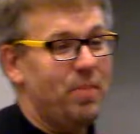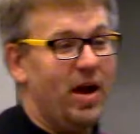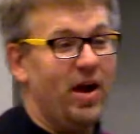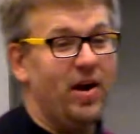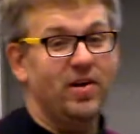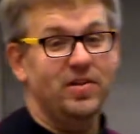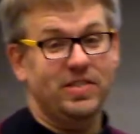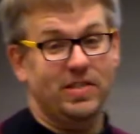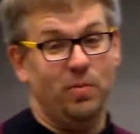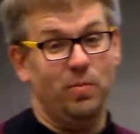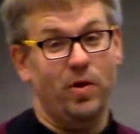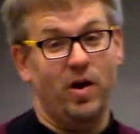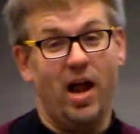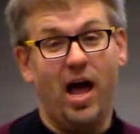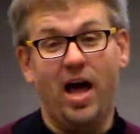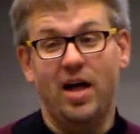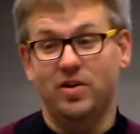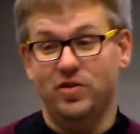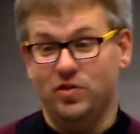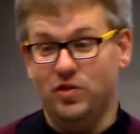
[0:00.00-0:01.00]
parents and we're
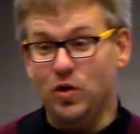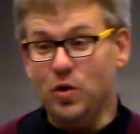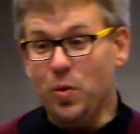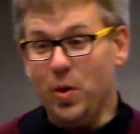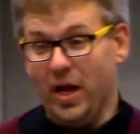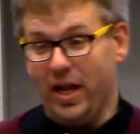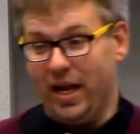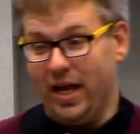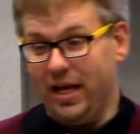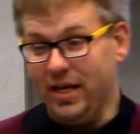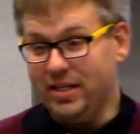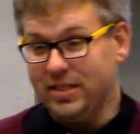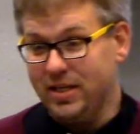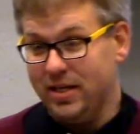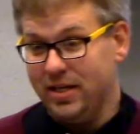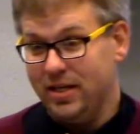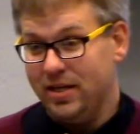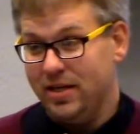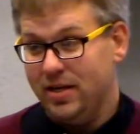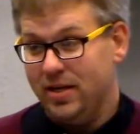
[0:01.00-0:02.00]
not doing
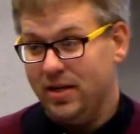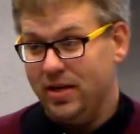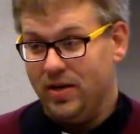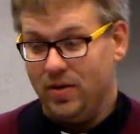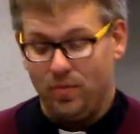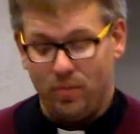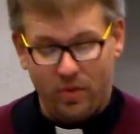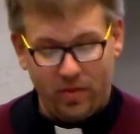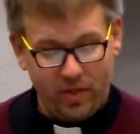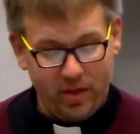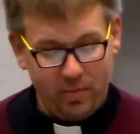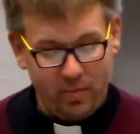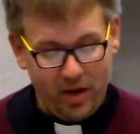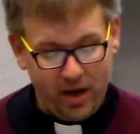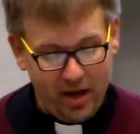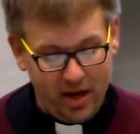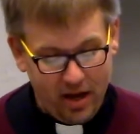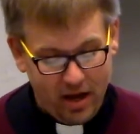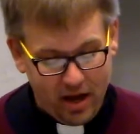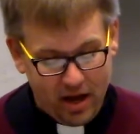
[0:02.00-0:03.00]
it, well, then
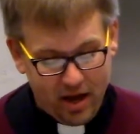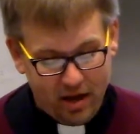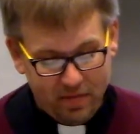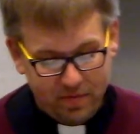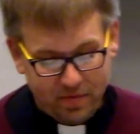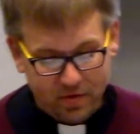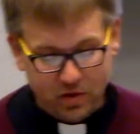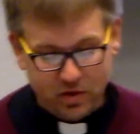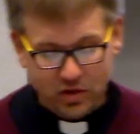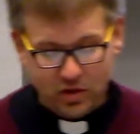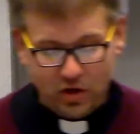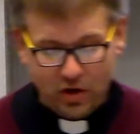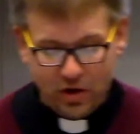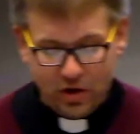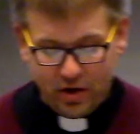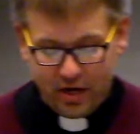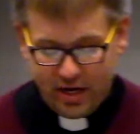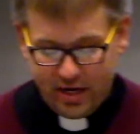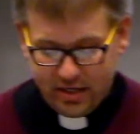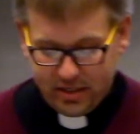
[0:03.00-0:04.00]
we for
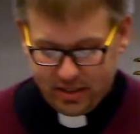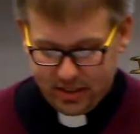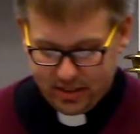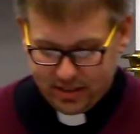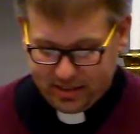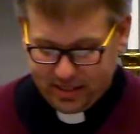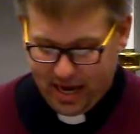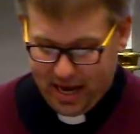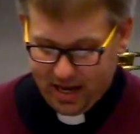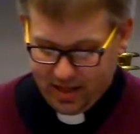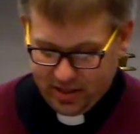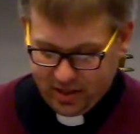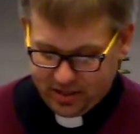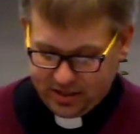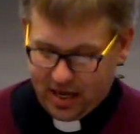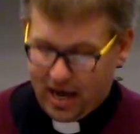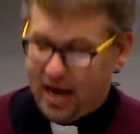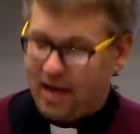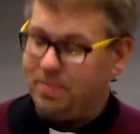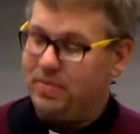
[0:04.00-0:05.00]
sure need to take the
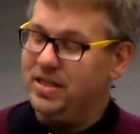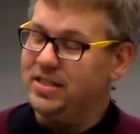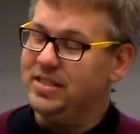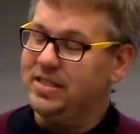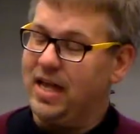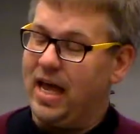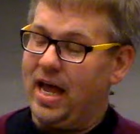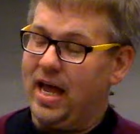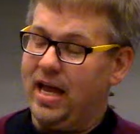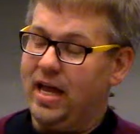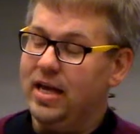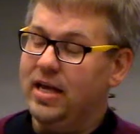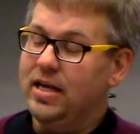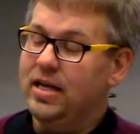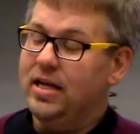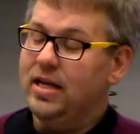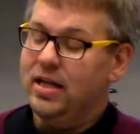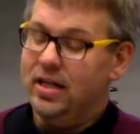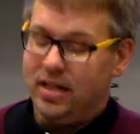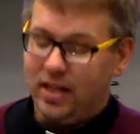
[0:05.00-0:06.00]
time to say,
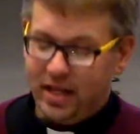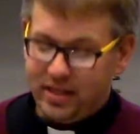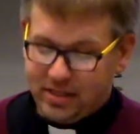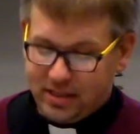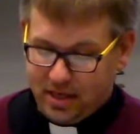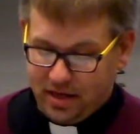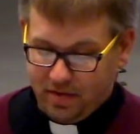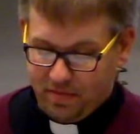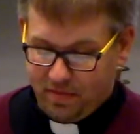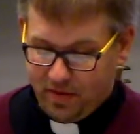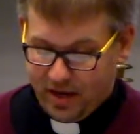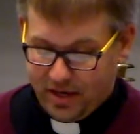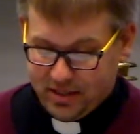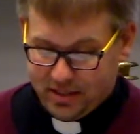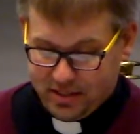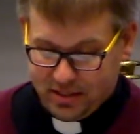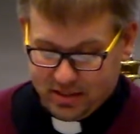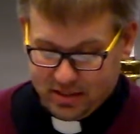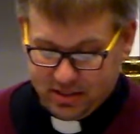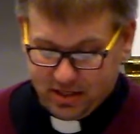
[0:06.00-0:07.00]
let's
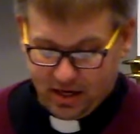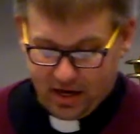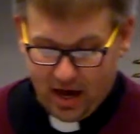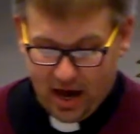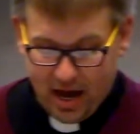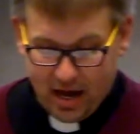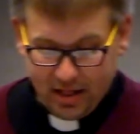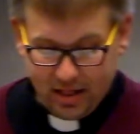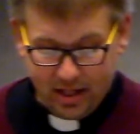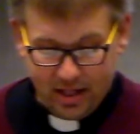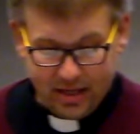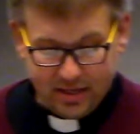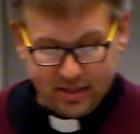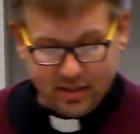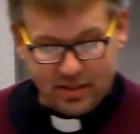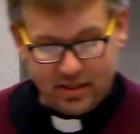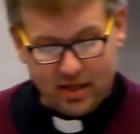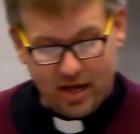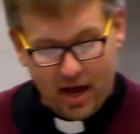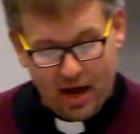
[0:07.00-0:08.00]
confess this to God.
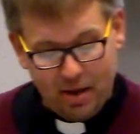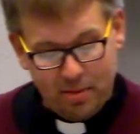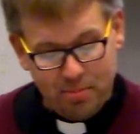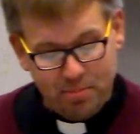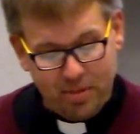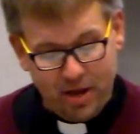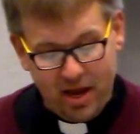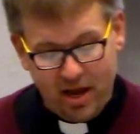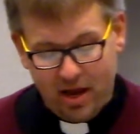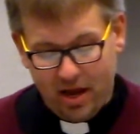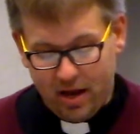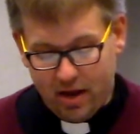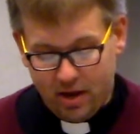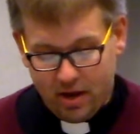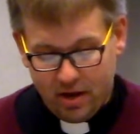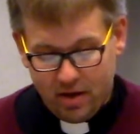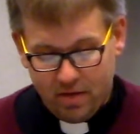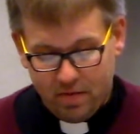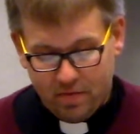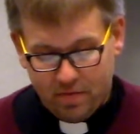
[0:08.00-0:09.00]
Let's
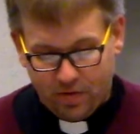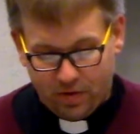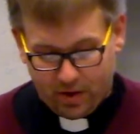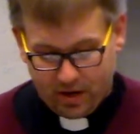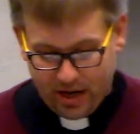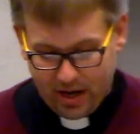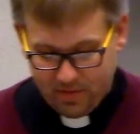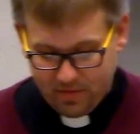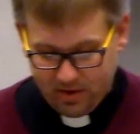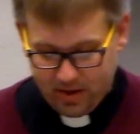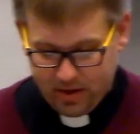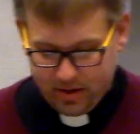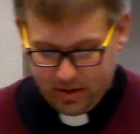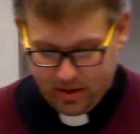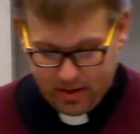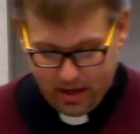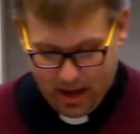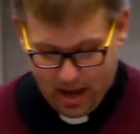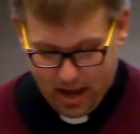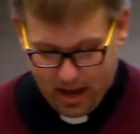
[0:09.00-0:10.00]
be
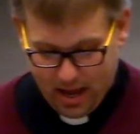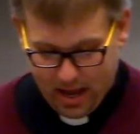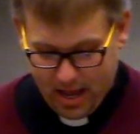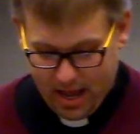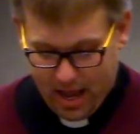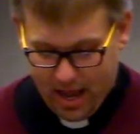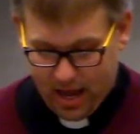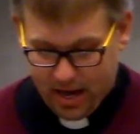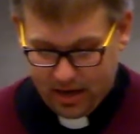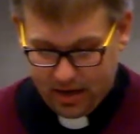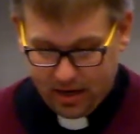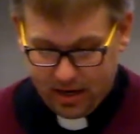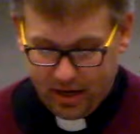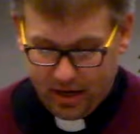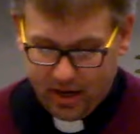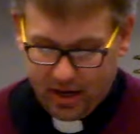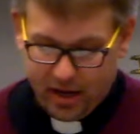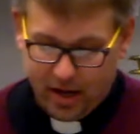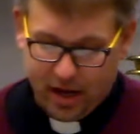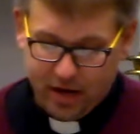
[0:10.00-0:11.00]
forgiven and
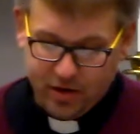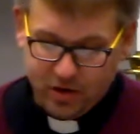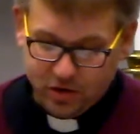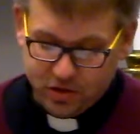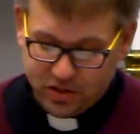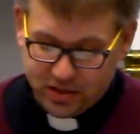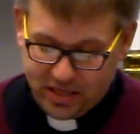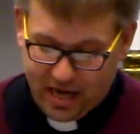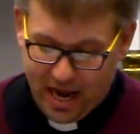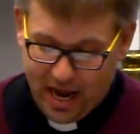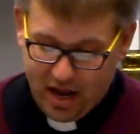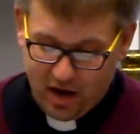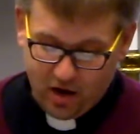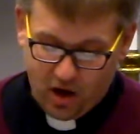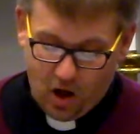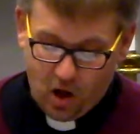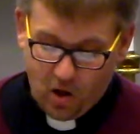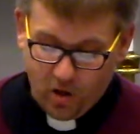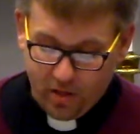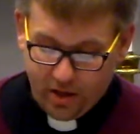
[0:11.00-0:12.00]

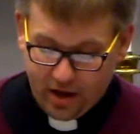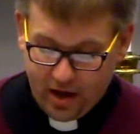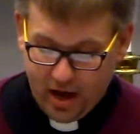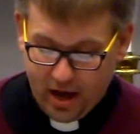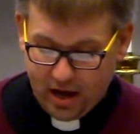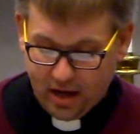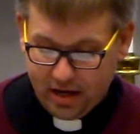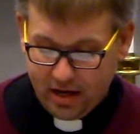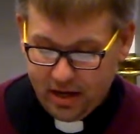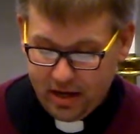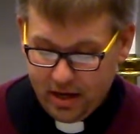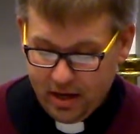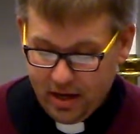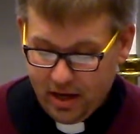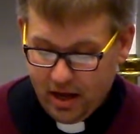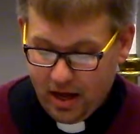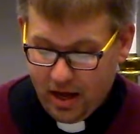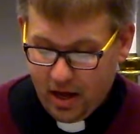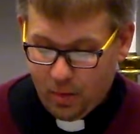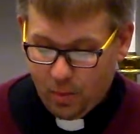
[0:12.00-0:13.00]
understand all that
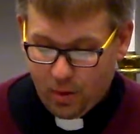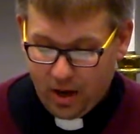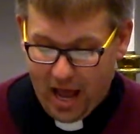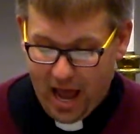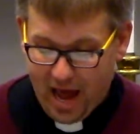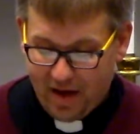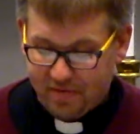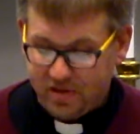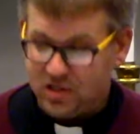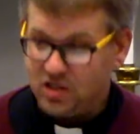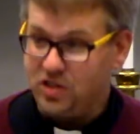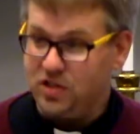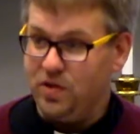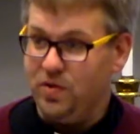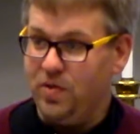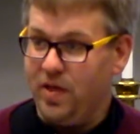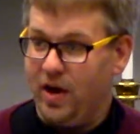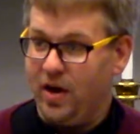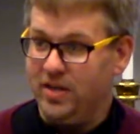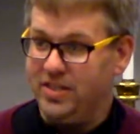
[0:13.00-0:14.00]
God would have us
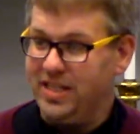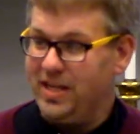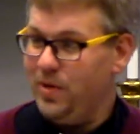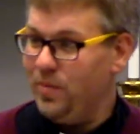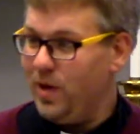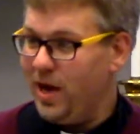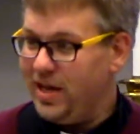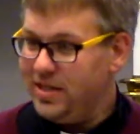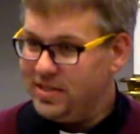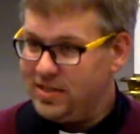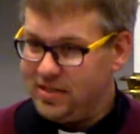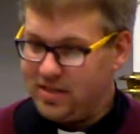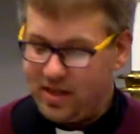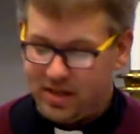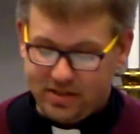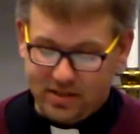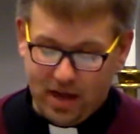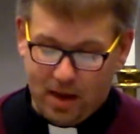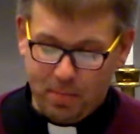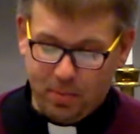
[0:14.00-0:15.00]
do there as he raises
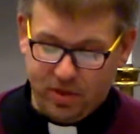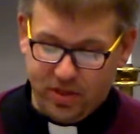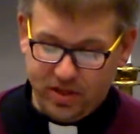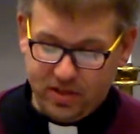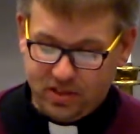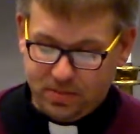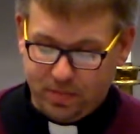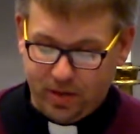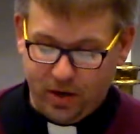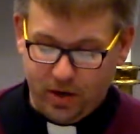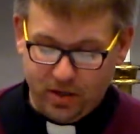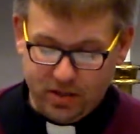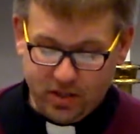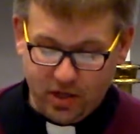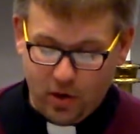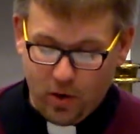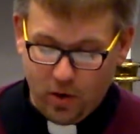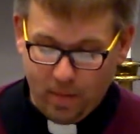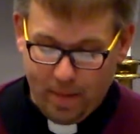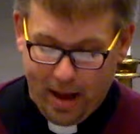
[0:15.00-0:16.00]
us up with his Spirit
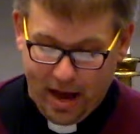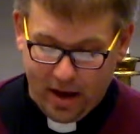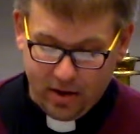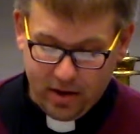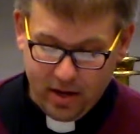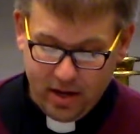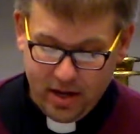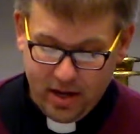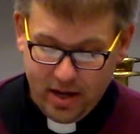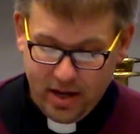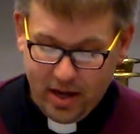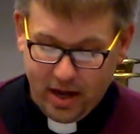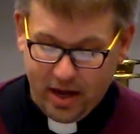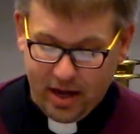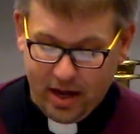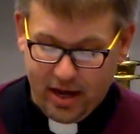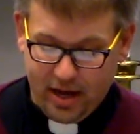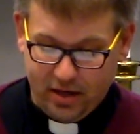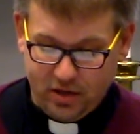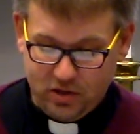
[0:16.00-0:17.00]
to go about
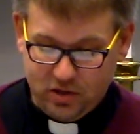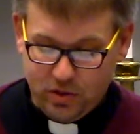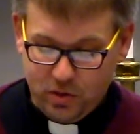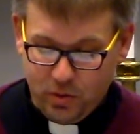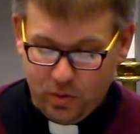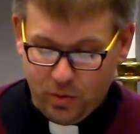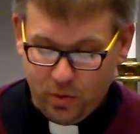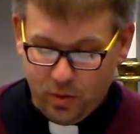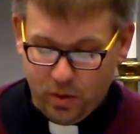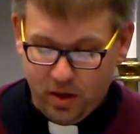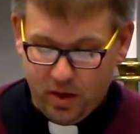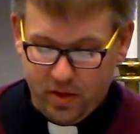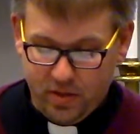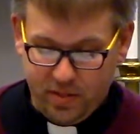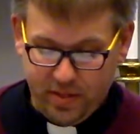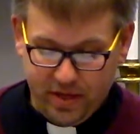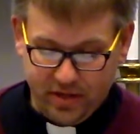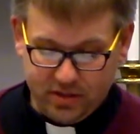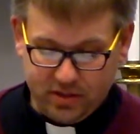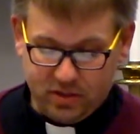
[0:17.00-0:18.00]
and do
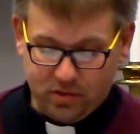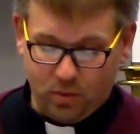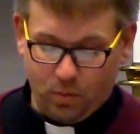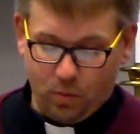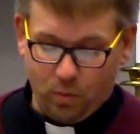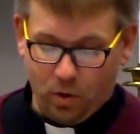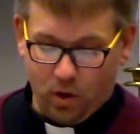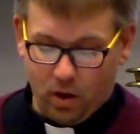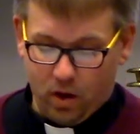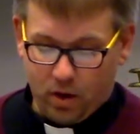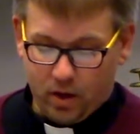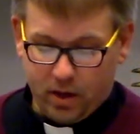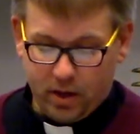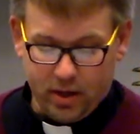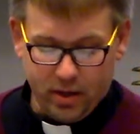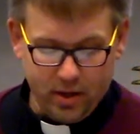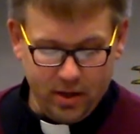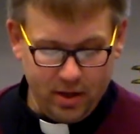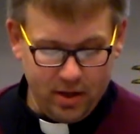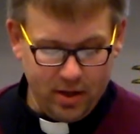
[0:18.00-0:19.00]
this work.
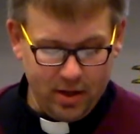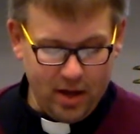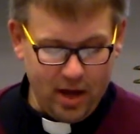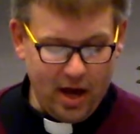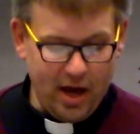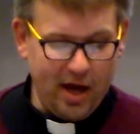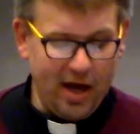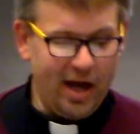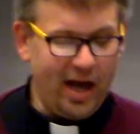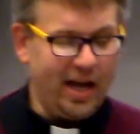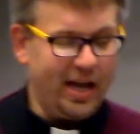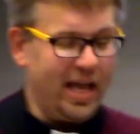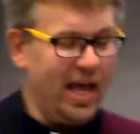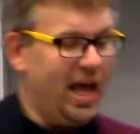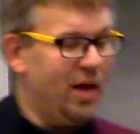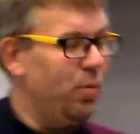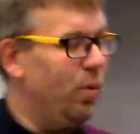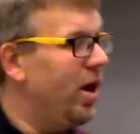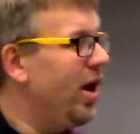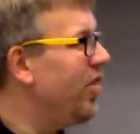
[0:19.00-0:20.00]

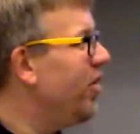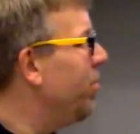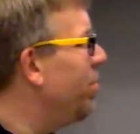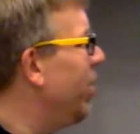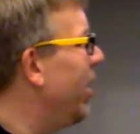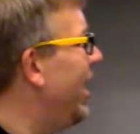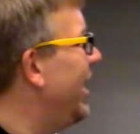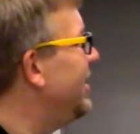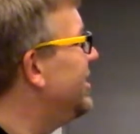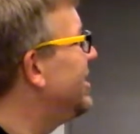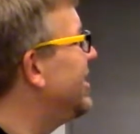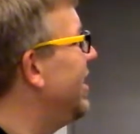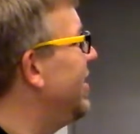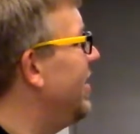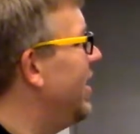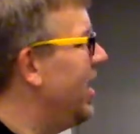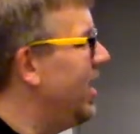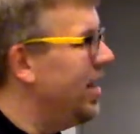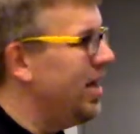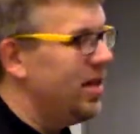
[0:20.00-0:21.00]
Again, one other place
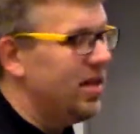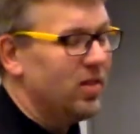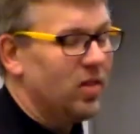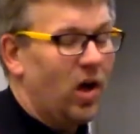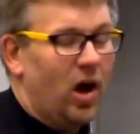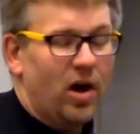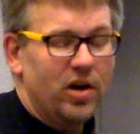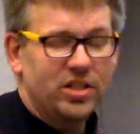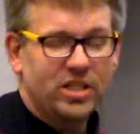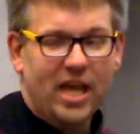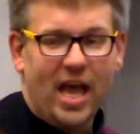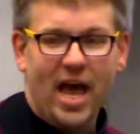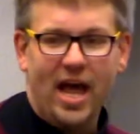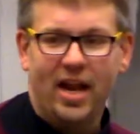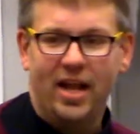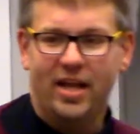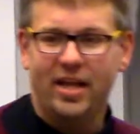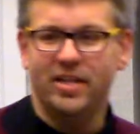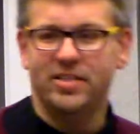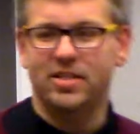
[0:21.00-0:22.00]
in the large
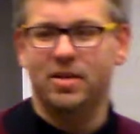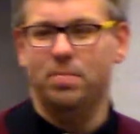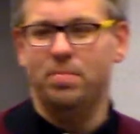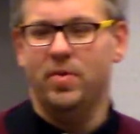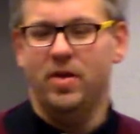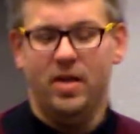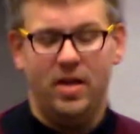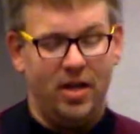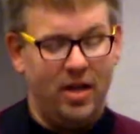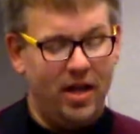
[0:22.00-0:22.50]
catechism,